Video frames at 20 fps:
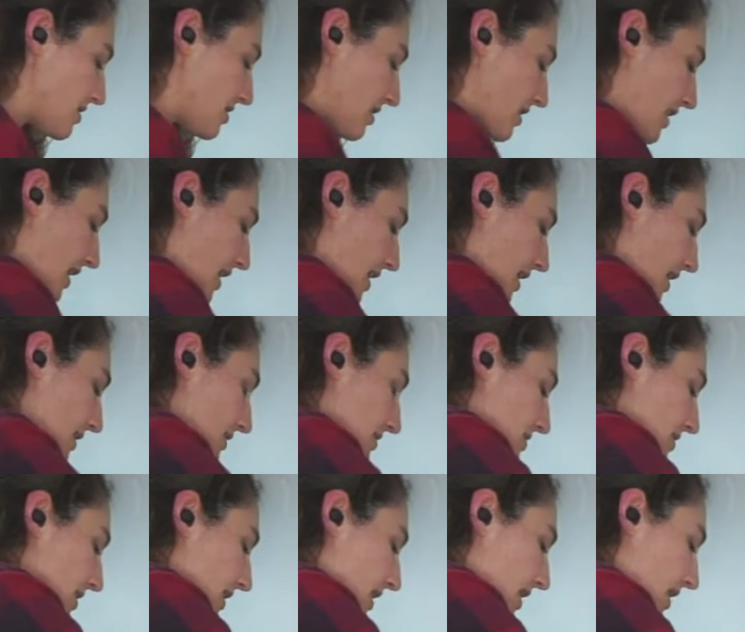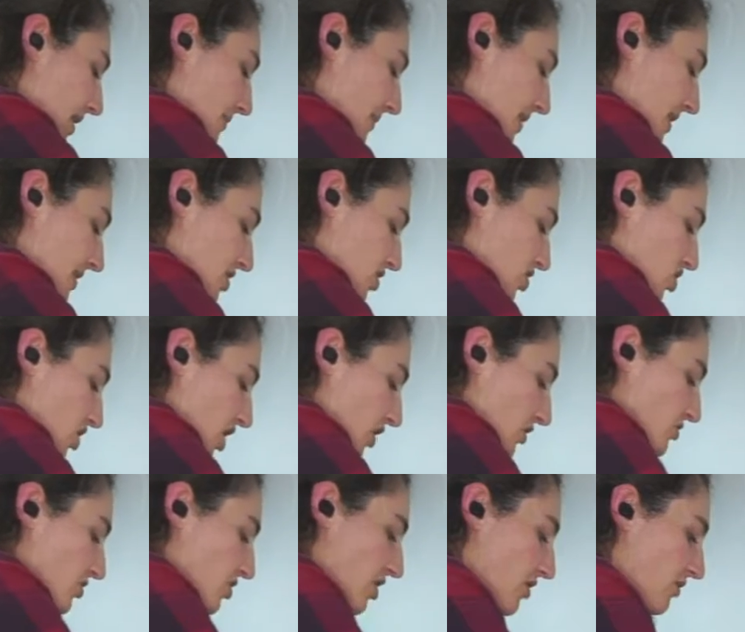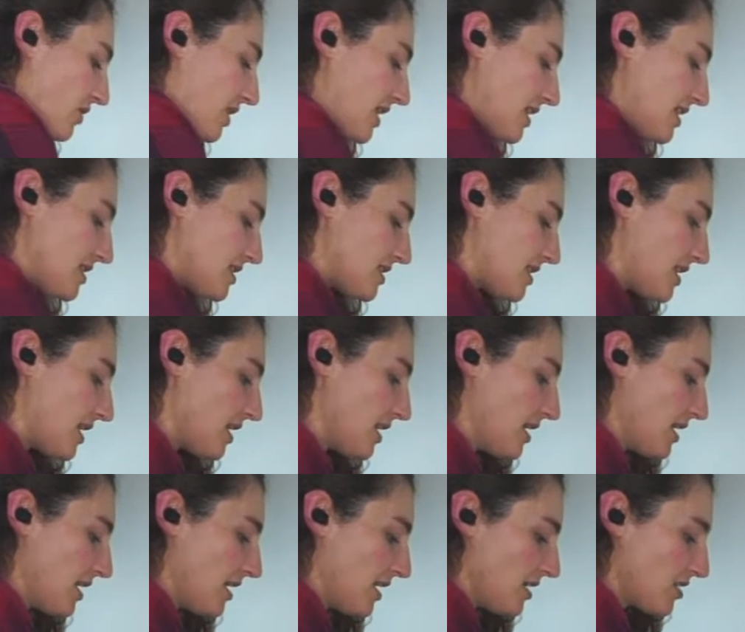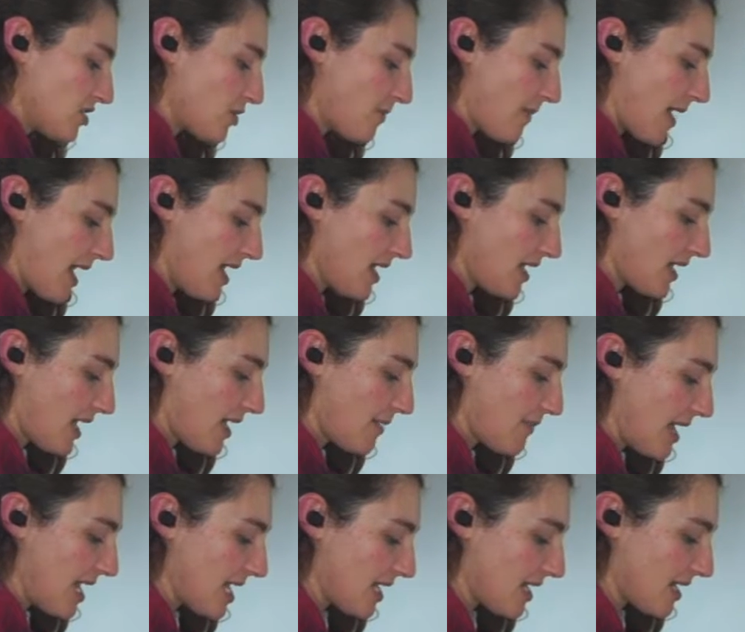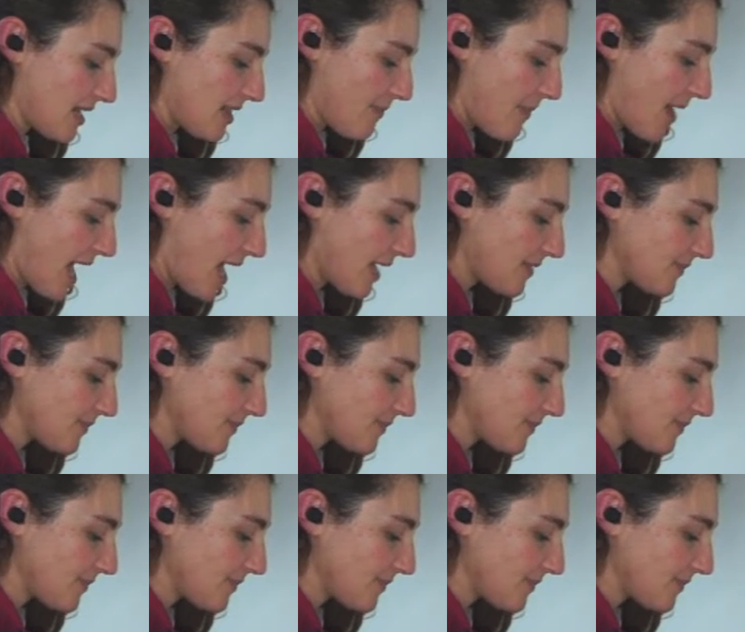and it's so easy to make. I make it in a pan.